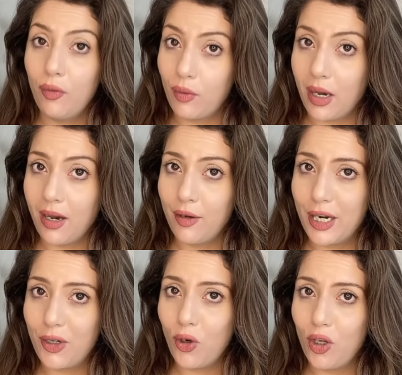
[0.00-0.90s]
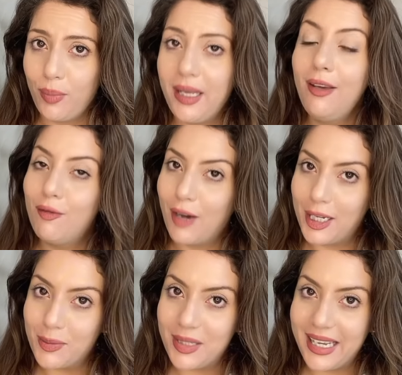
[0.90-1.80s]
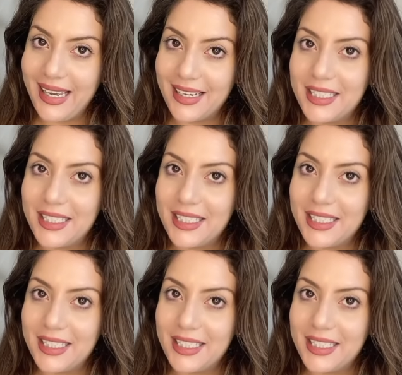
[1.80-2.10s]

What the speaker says: Retinol bhi vitamin A ka